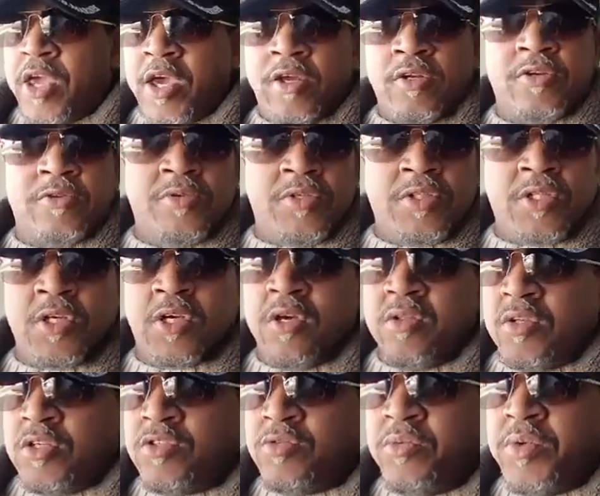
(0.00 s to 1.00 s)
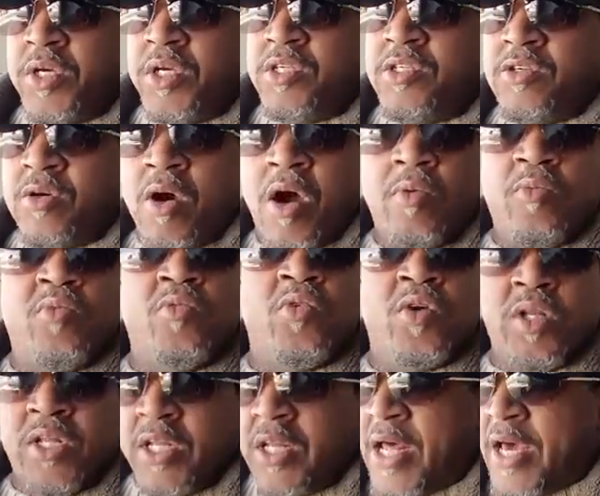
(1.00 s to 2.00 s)
characteristic of this weed. So I
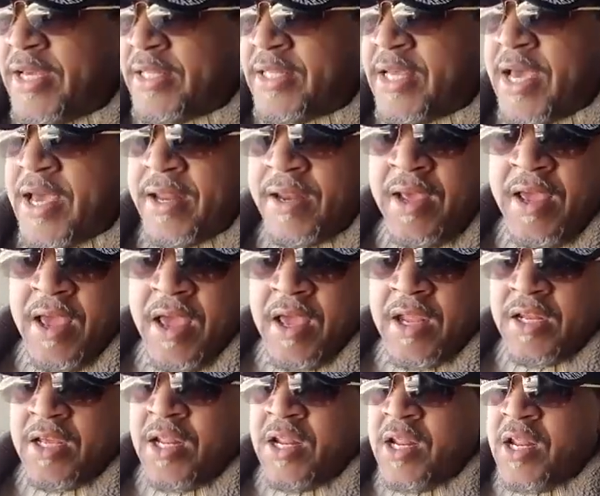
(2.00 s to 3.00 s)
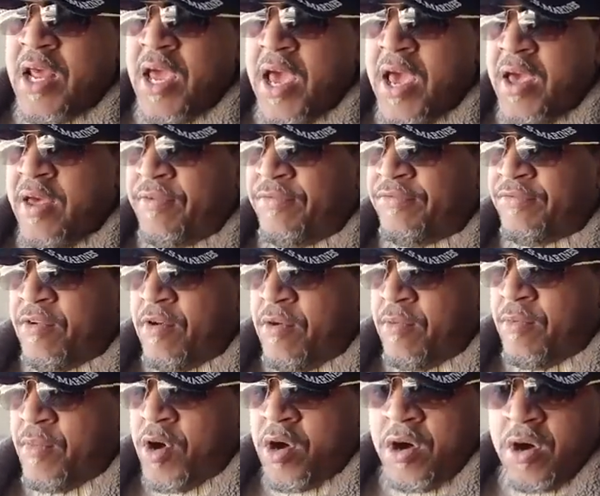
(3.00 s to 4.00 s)
really like that. Then it has
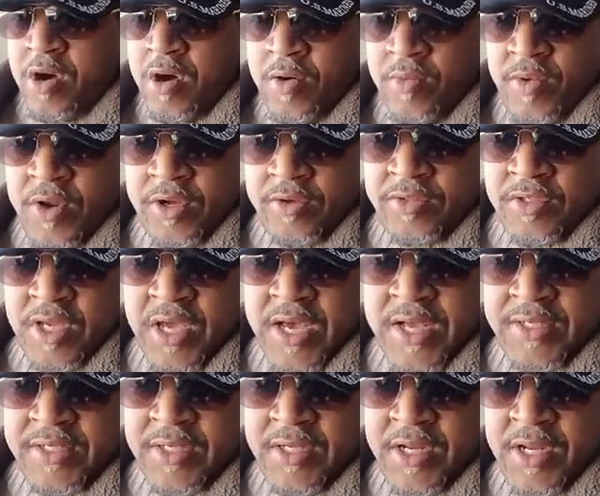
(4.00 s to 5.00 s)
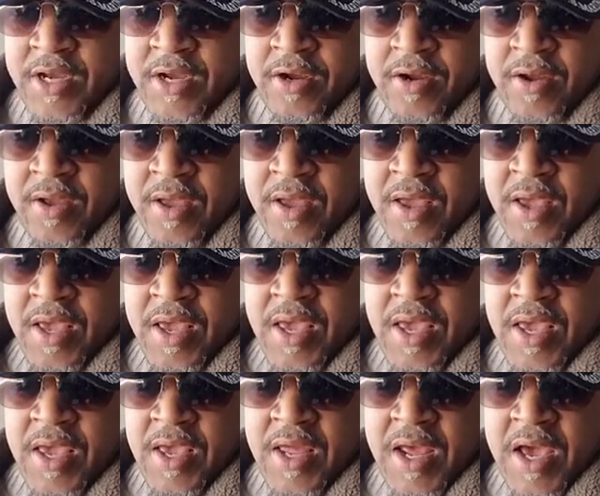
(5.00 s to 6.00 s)
some what else it has in here?
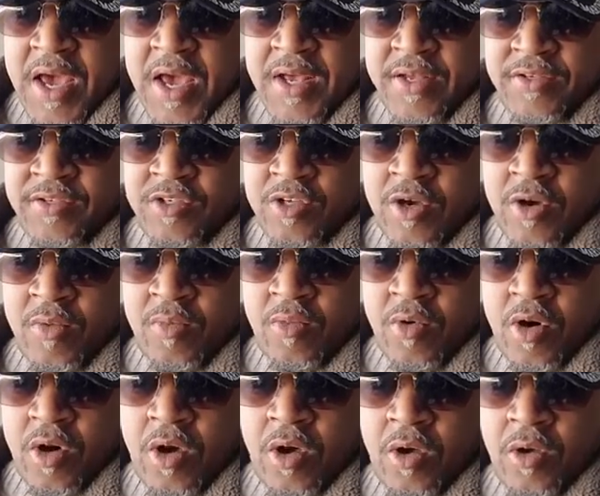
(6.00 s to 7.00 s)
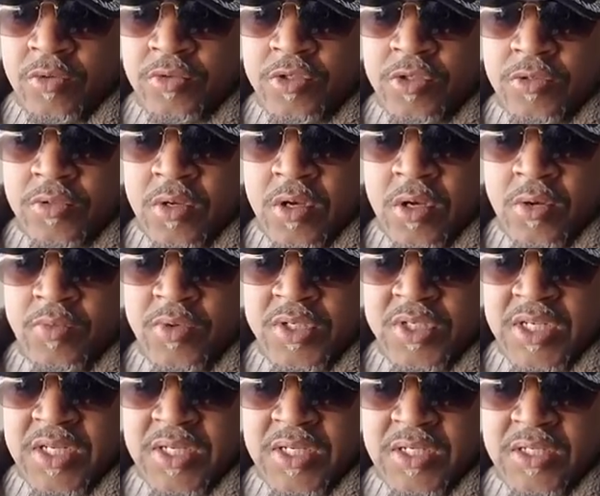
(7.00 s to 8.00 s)
It has some what's
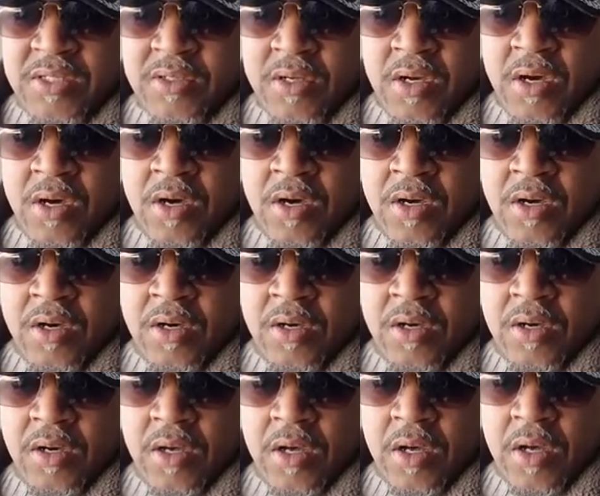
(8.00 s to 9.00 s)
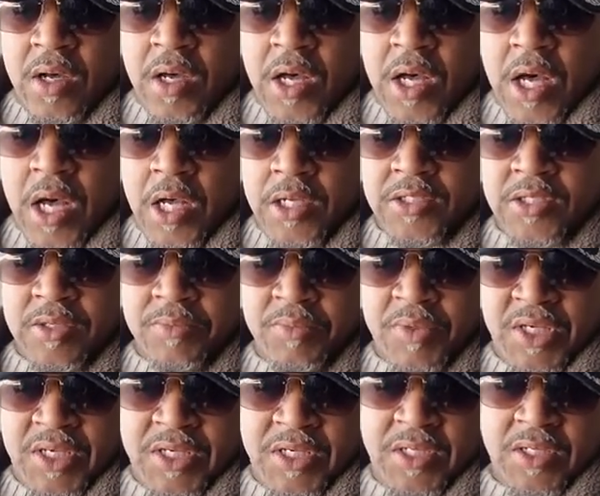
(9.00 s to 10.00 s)
this?
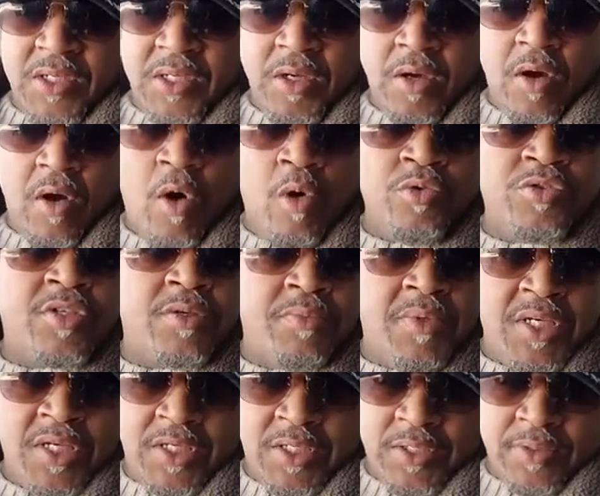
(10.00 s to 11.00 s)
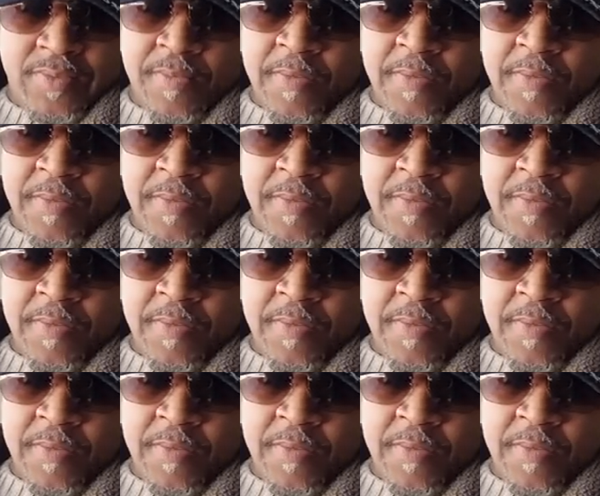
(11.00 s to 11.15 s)
Osamine, OCIMENE,